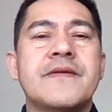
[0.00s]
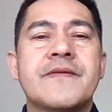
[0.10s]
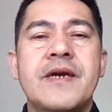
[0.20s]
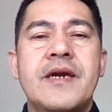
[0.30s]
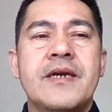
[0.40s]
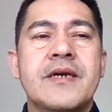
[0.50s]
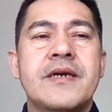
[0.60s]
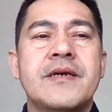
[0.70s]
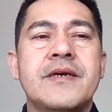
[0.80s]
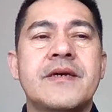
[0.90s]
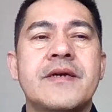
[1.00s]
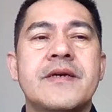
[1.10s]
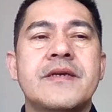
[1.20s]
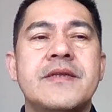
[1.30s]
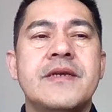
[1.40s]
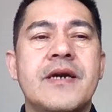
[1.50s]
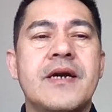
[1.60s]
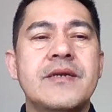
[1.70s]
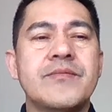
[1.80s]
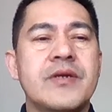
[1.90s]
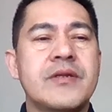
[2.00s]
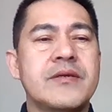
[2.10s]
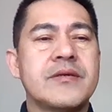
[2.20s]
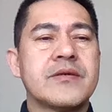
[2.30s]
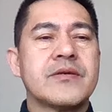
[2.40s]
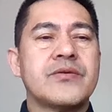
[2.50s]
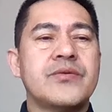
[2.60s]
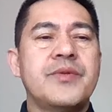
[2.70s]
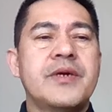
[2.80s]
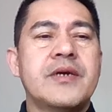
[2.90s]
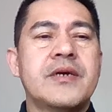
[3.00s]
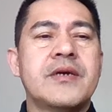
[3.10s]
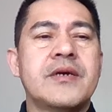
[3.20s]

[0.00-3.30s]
thing, the animal could be.